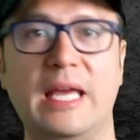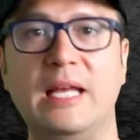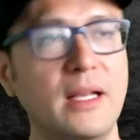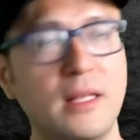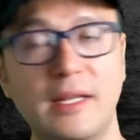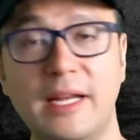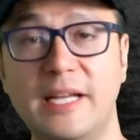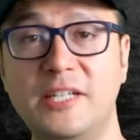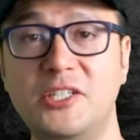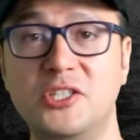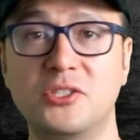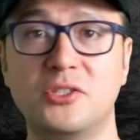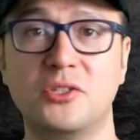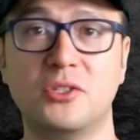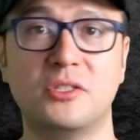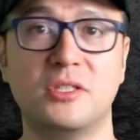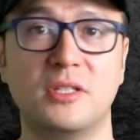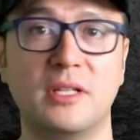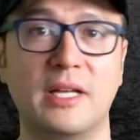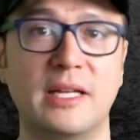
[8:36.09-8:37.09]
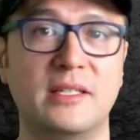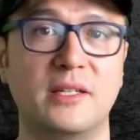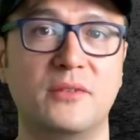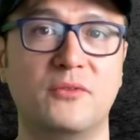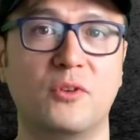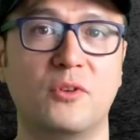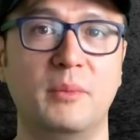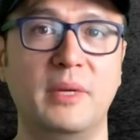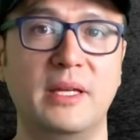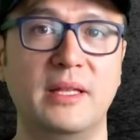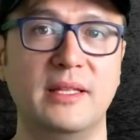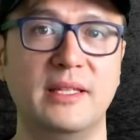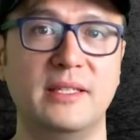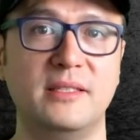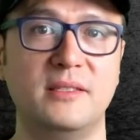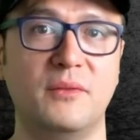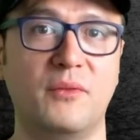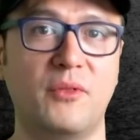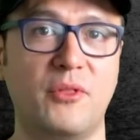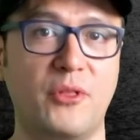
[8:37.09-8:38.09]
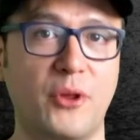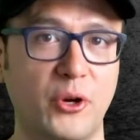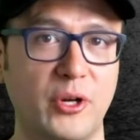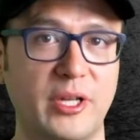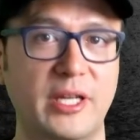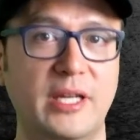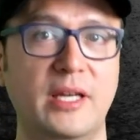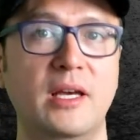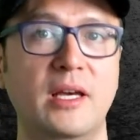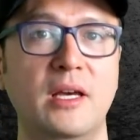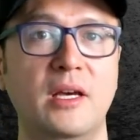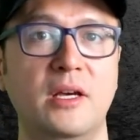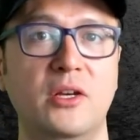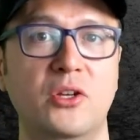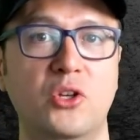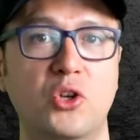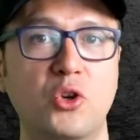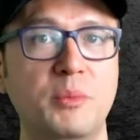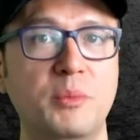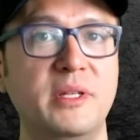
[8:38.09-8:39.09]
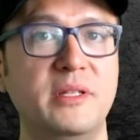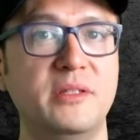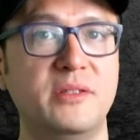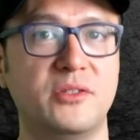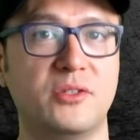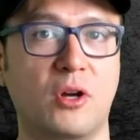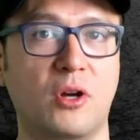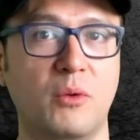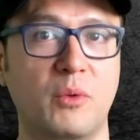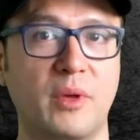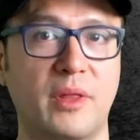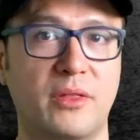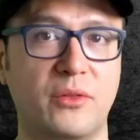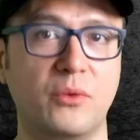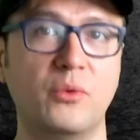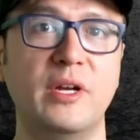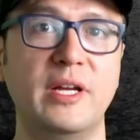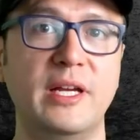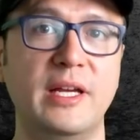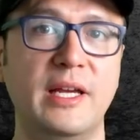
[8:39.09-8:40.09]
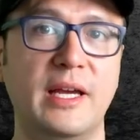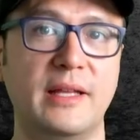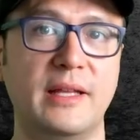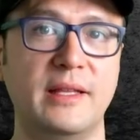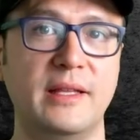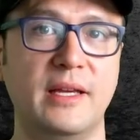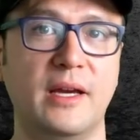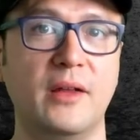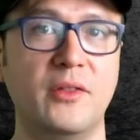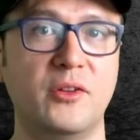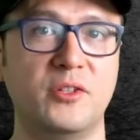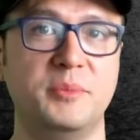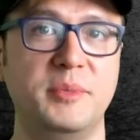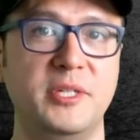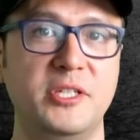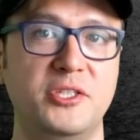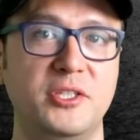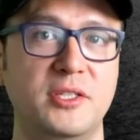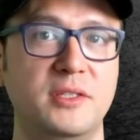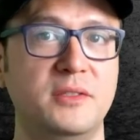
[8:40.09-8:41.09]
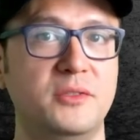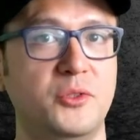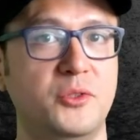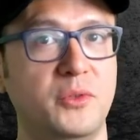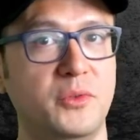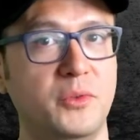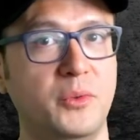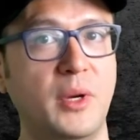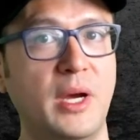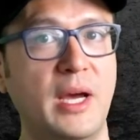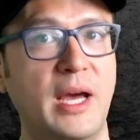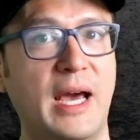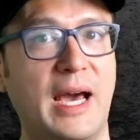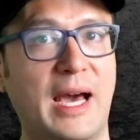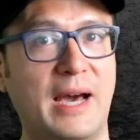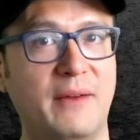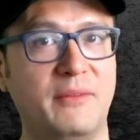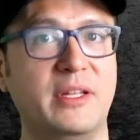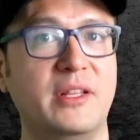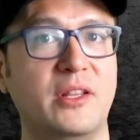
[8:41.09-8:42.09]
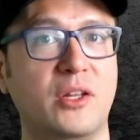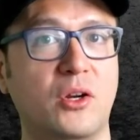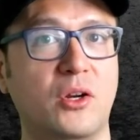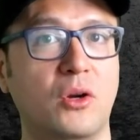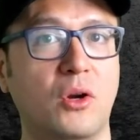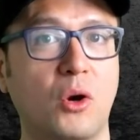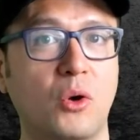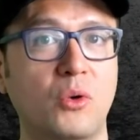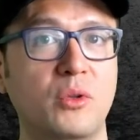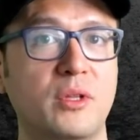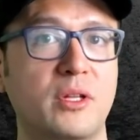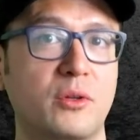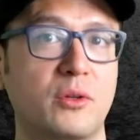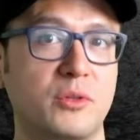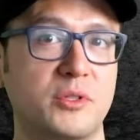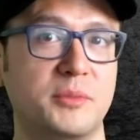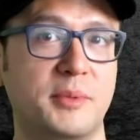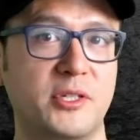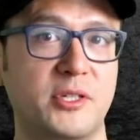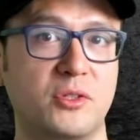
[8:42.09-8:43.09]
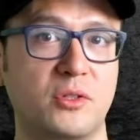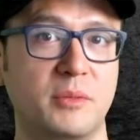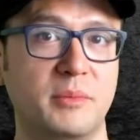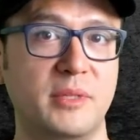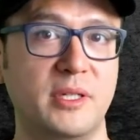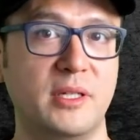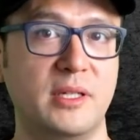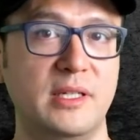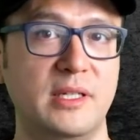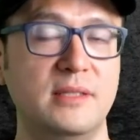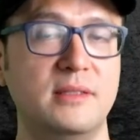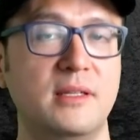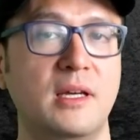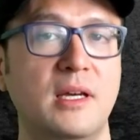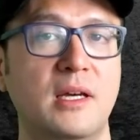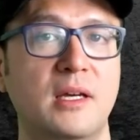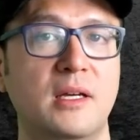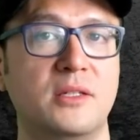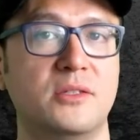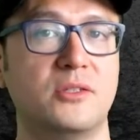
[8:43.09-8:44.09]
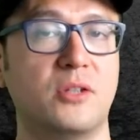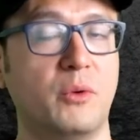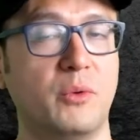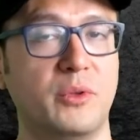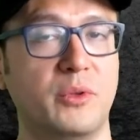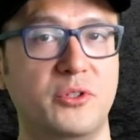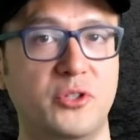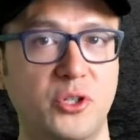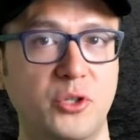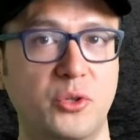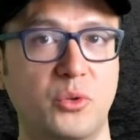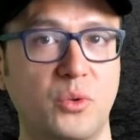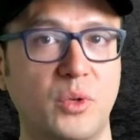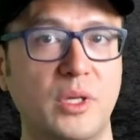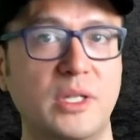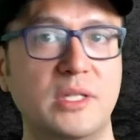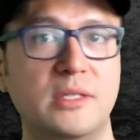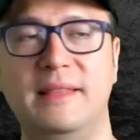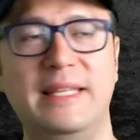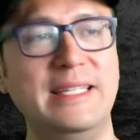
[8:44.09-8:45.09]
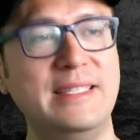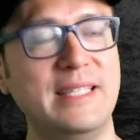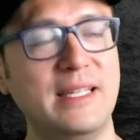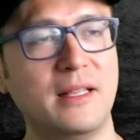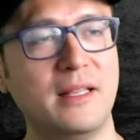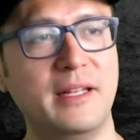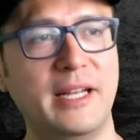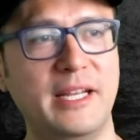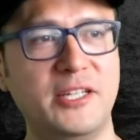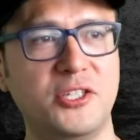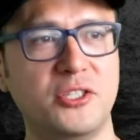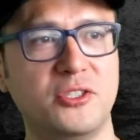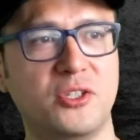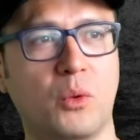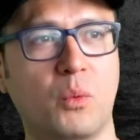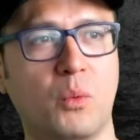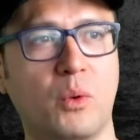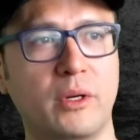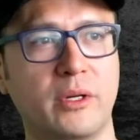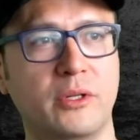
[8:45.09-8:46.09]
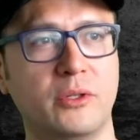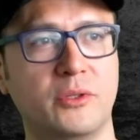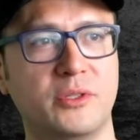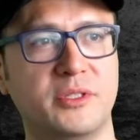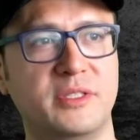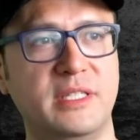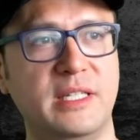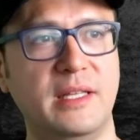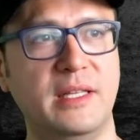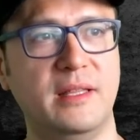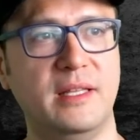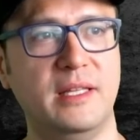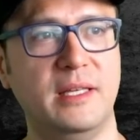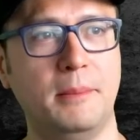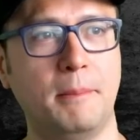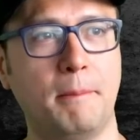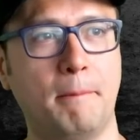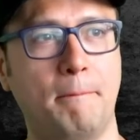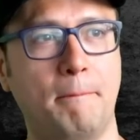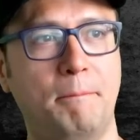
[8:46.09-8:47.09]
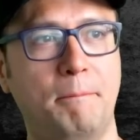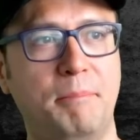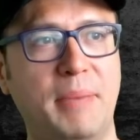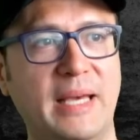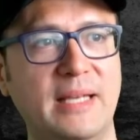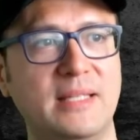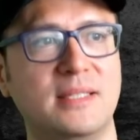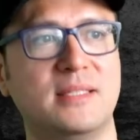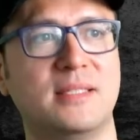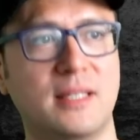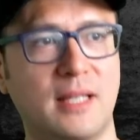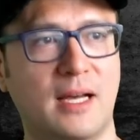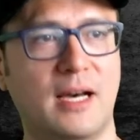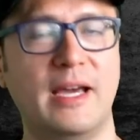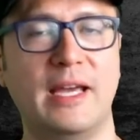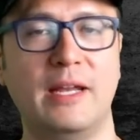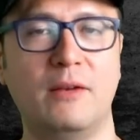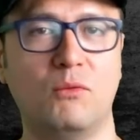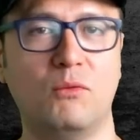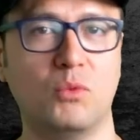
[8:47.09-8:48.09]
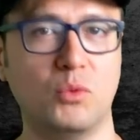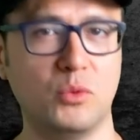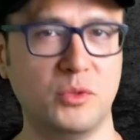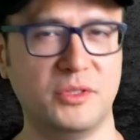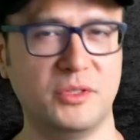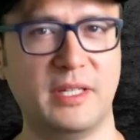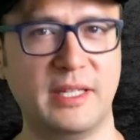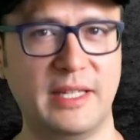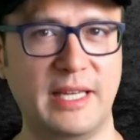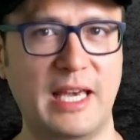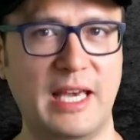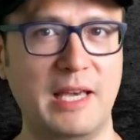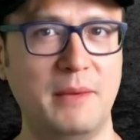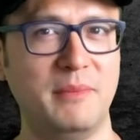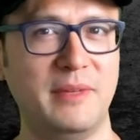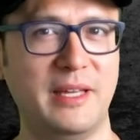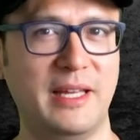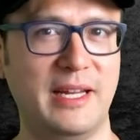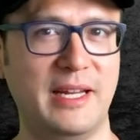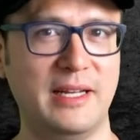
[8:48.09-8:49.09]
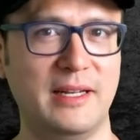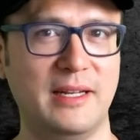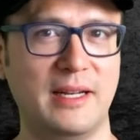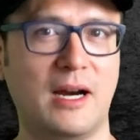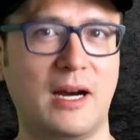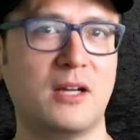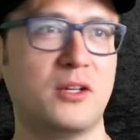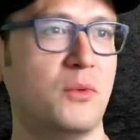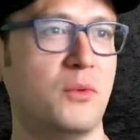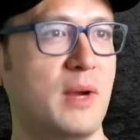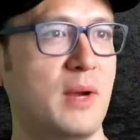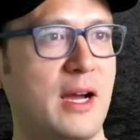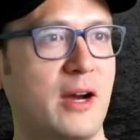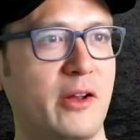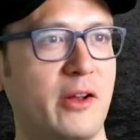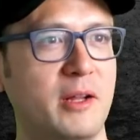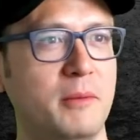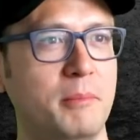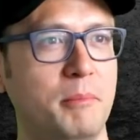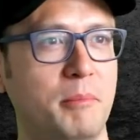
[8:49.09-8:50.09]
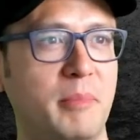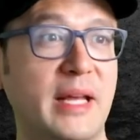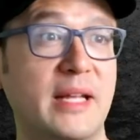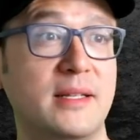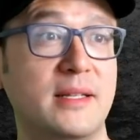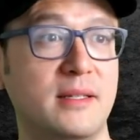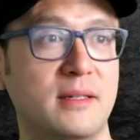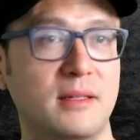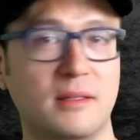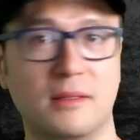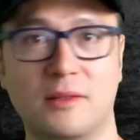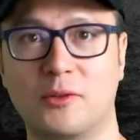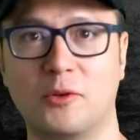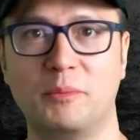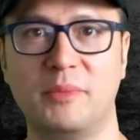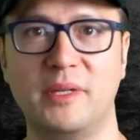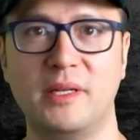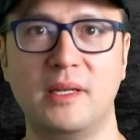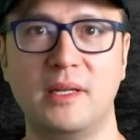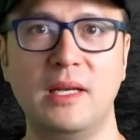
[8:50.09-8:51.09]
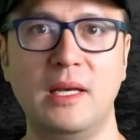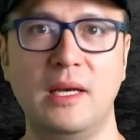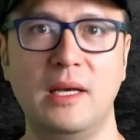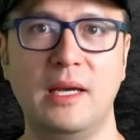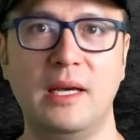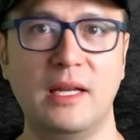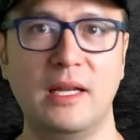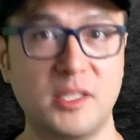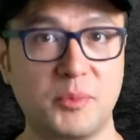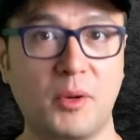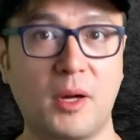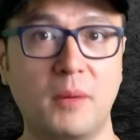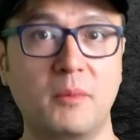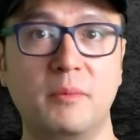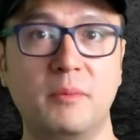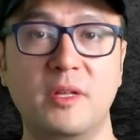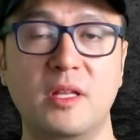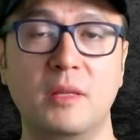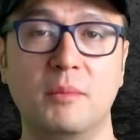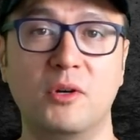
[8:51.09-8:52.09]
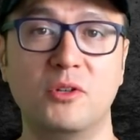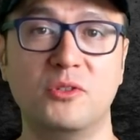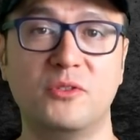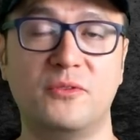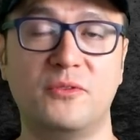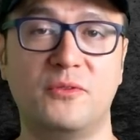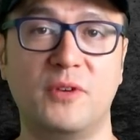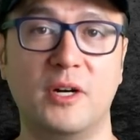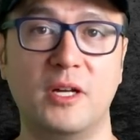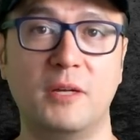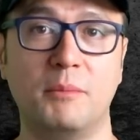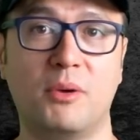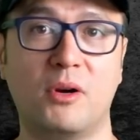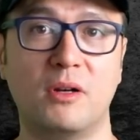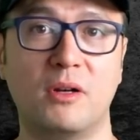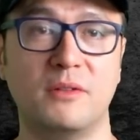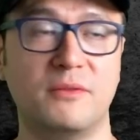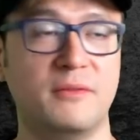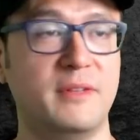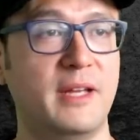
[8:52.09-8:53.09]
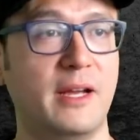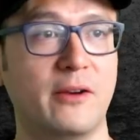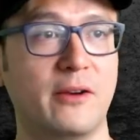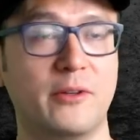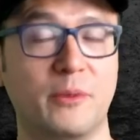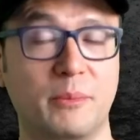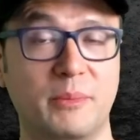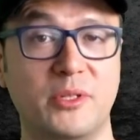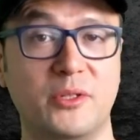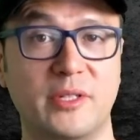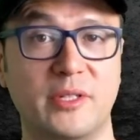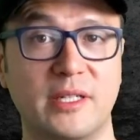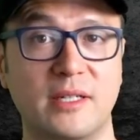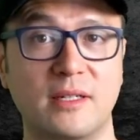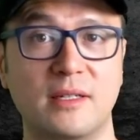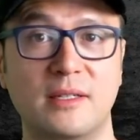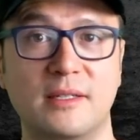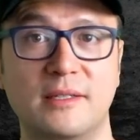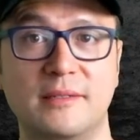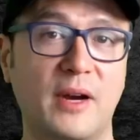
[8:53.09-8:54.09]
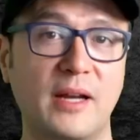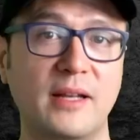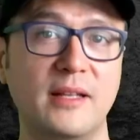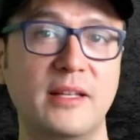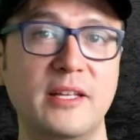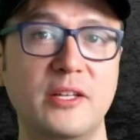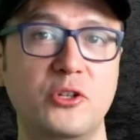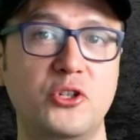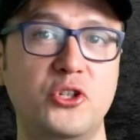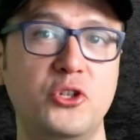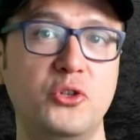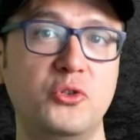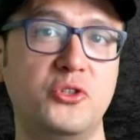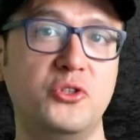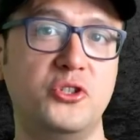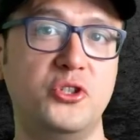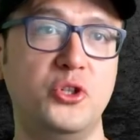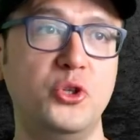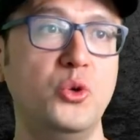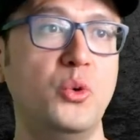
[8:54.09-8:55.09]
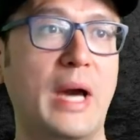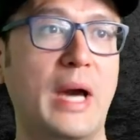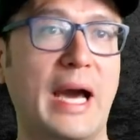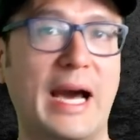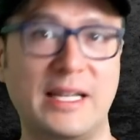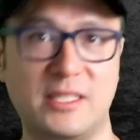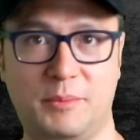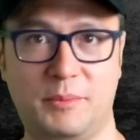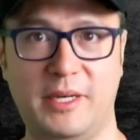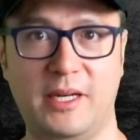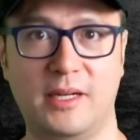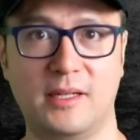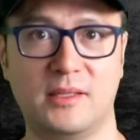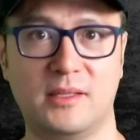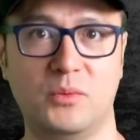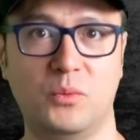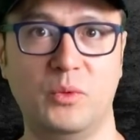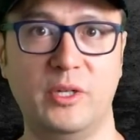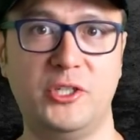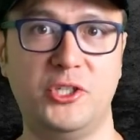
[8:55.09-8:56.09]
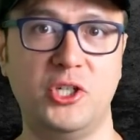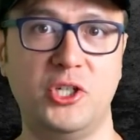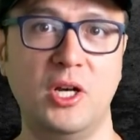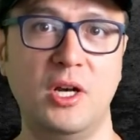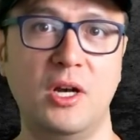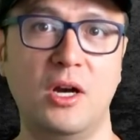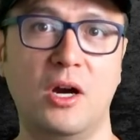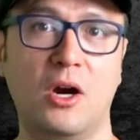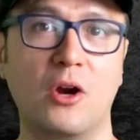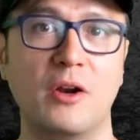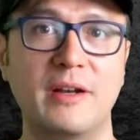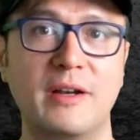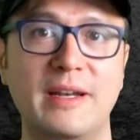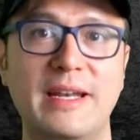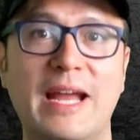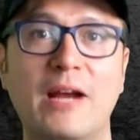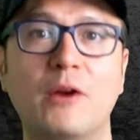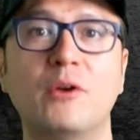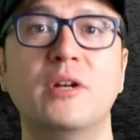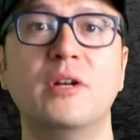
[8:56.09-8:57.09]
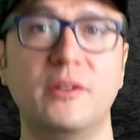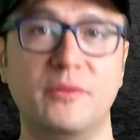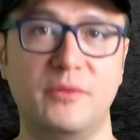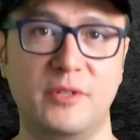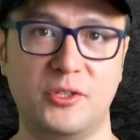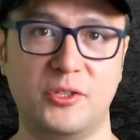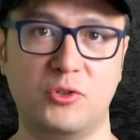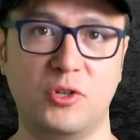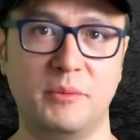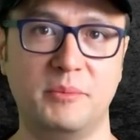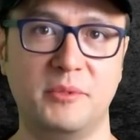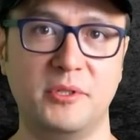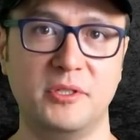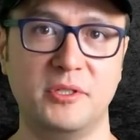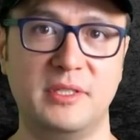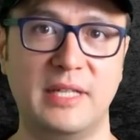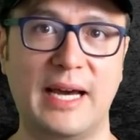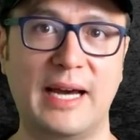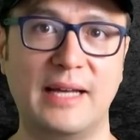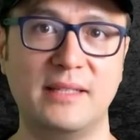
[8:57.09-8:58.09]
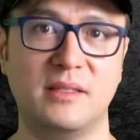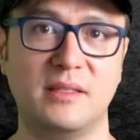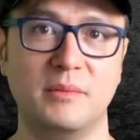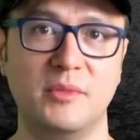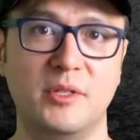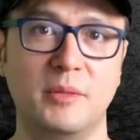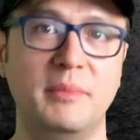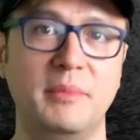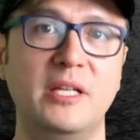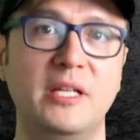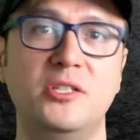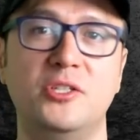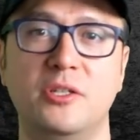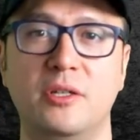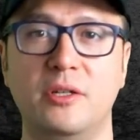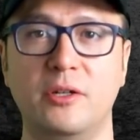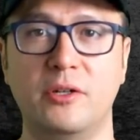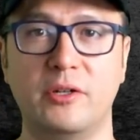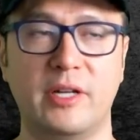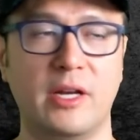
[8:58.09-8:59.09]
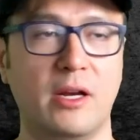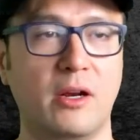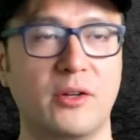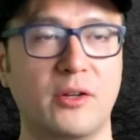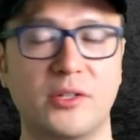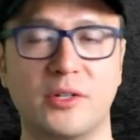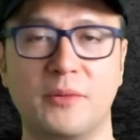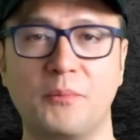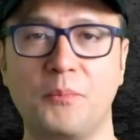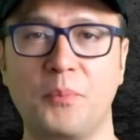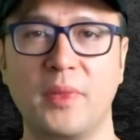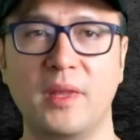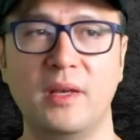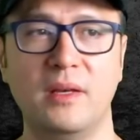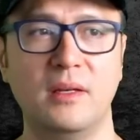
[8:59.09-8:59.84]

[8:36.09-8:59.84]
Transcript: Inclinations are selected from a list of 30. Humans start with 3, and the other species, due to having their own little special abilities, start with 2. These inclinations are where you'll see the baseline rules of the game getting knocked around and bent a little bit, and it's probably the most fun part of character building. Finally, you choose 2 aspects, which are narrative descriptors to add some dimension to your character.